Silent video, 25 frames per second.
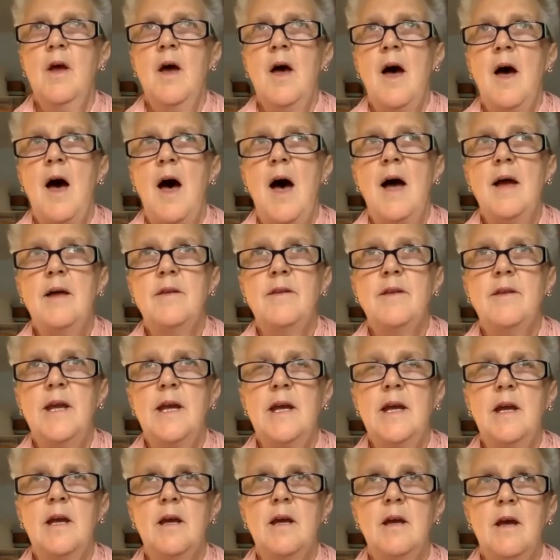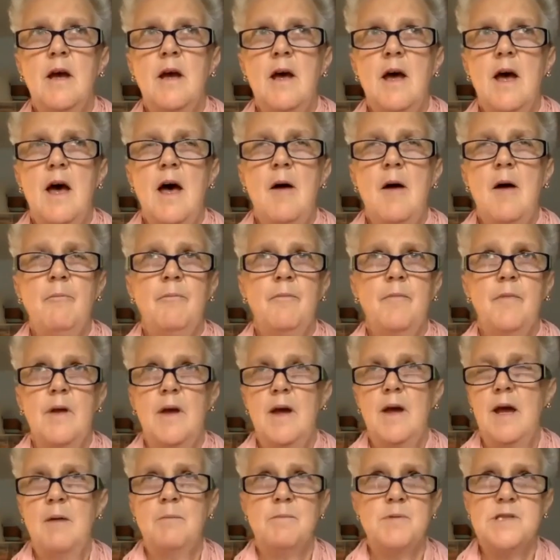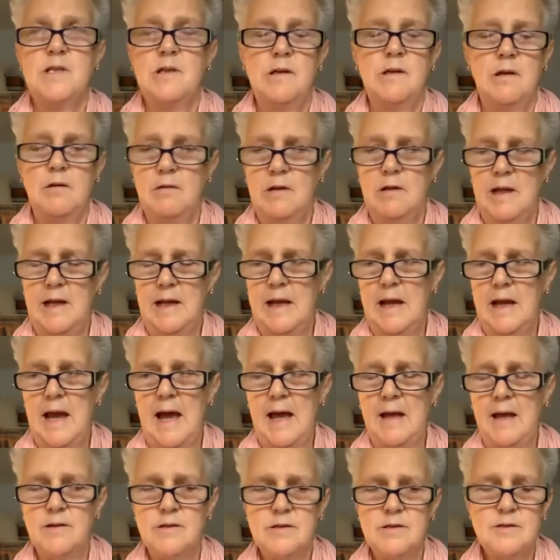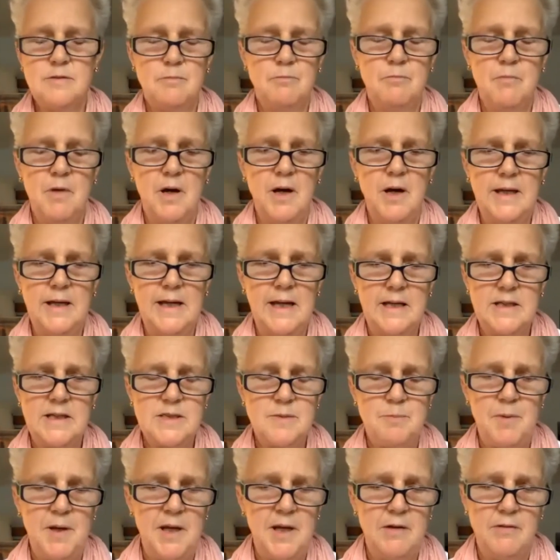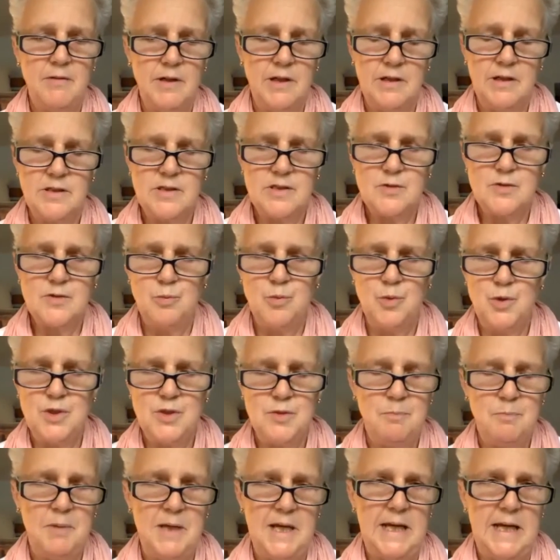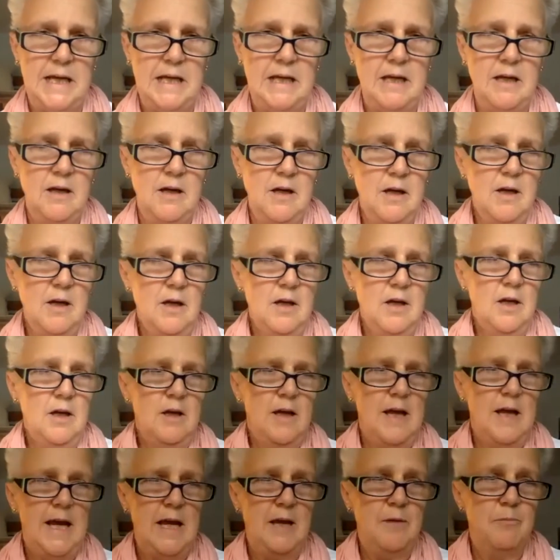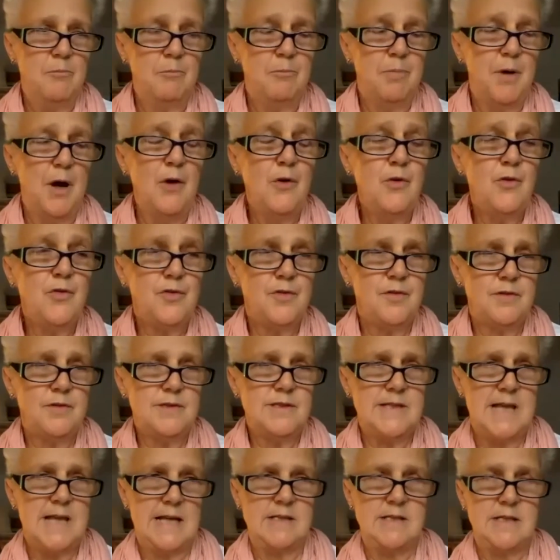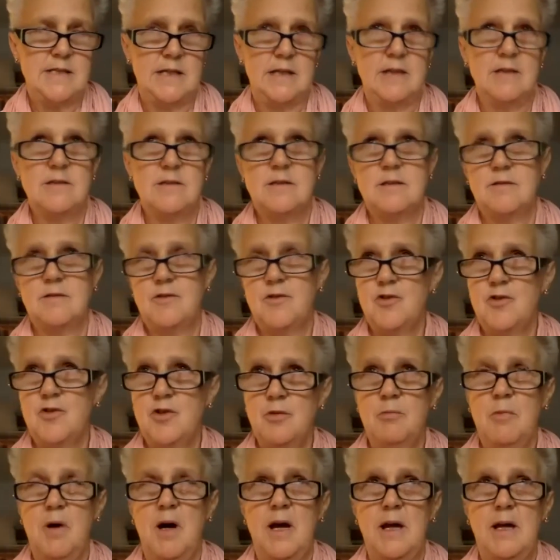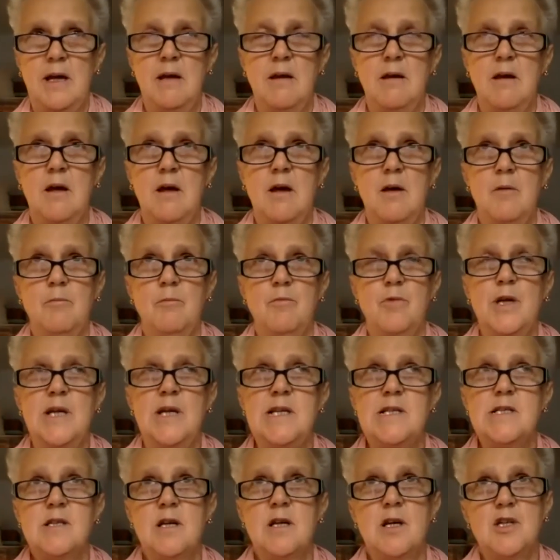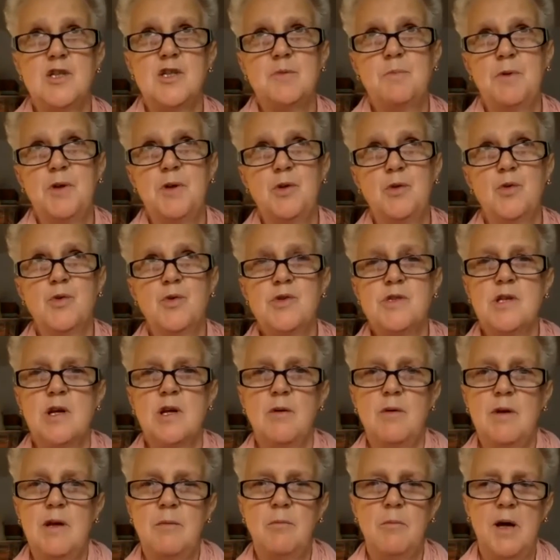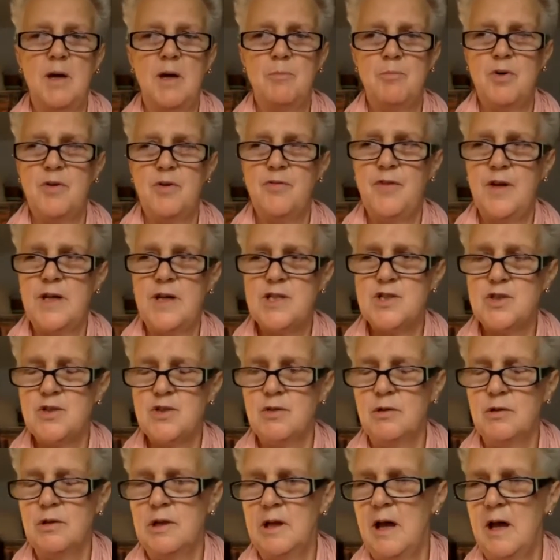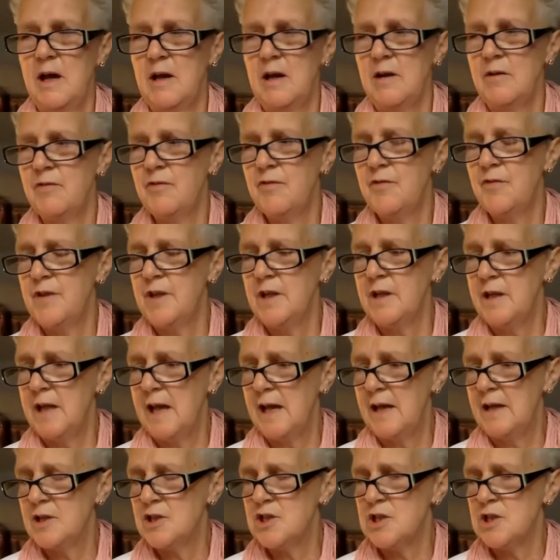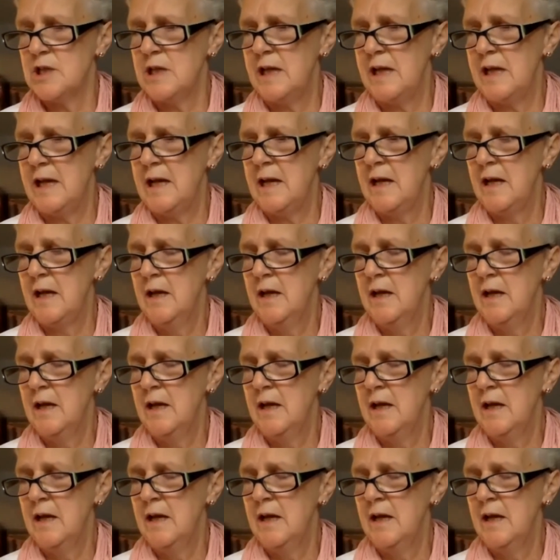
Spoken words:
I think absolutely, and my experience would be in both settings through my research but also in my professional life that actually